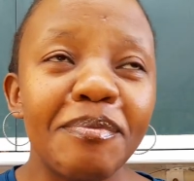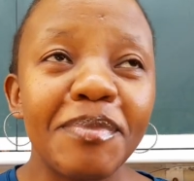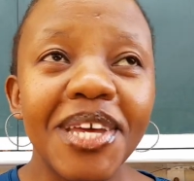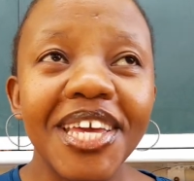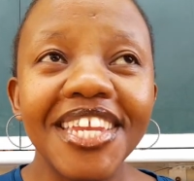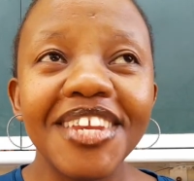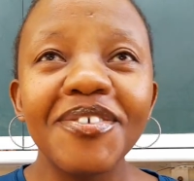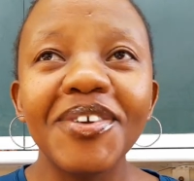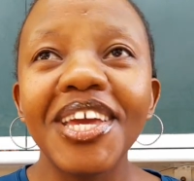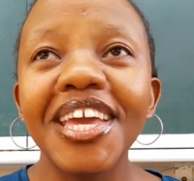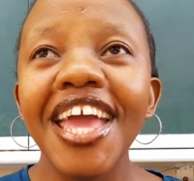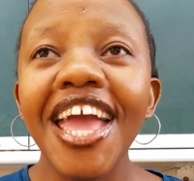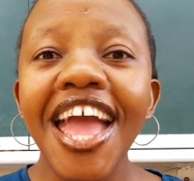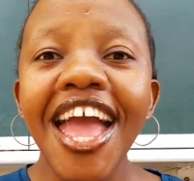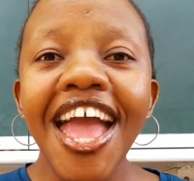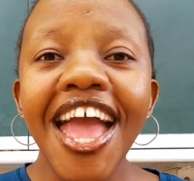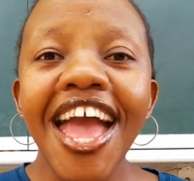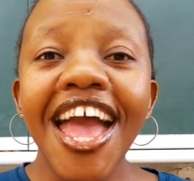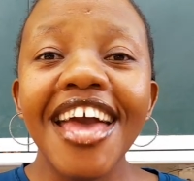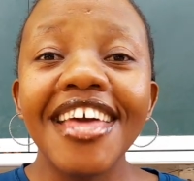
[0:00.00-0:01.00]
But anyway,
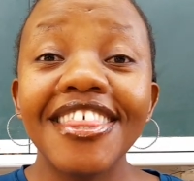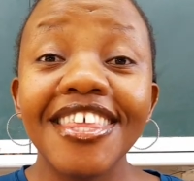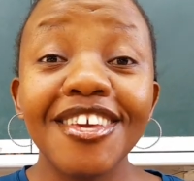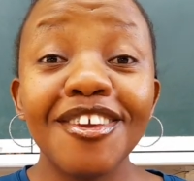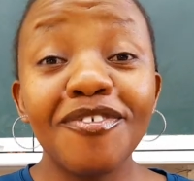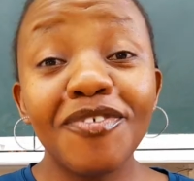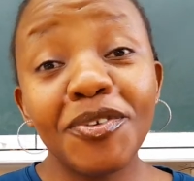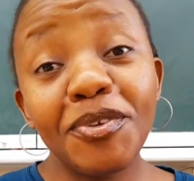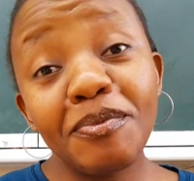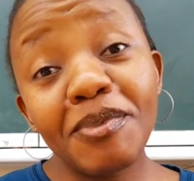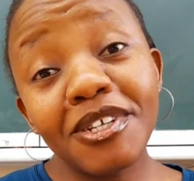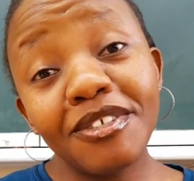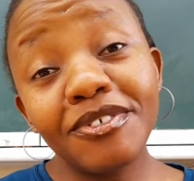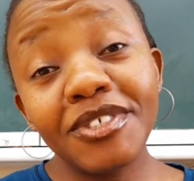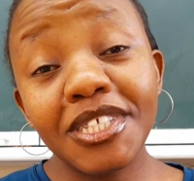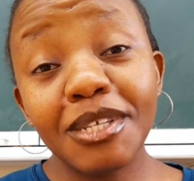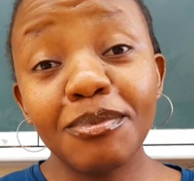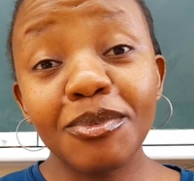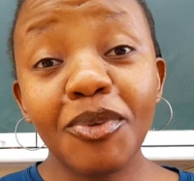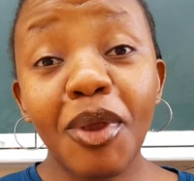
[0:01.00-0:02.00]
thank you very much for
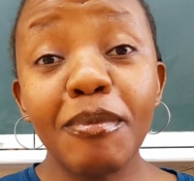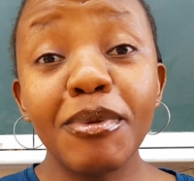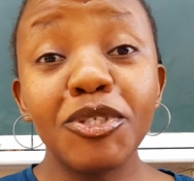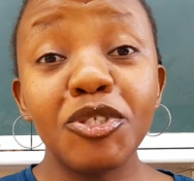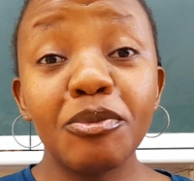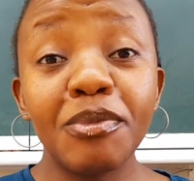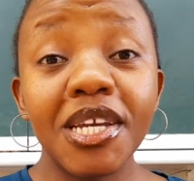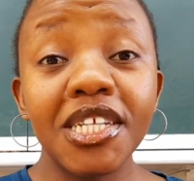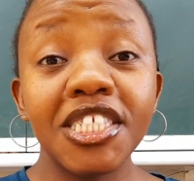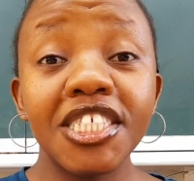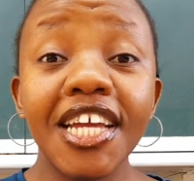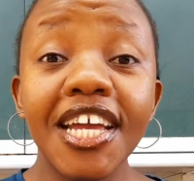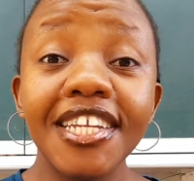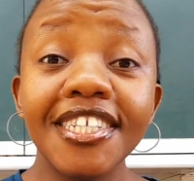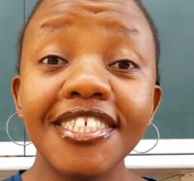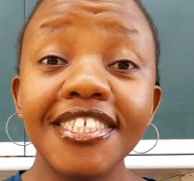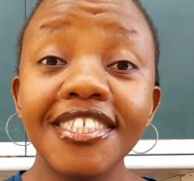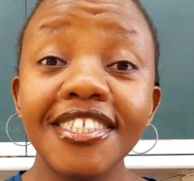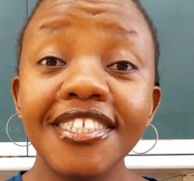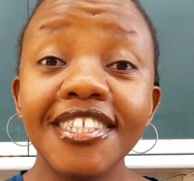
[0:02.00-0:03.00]
subscribing to my
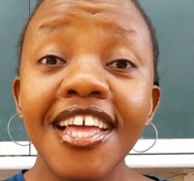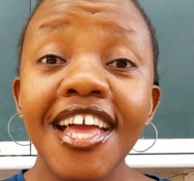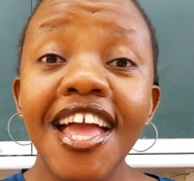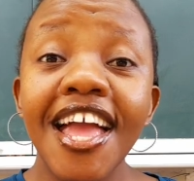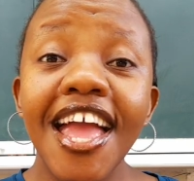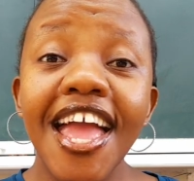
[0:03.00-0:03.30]
channel.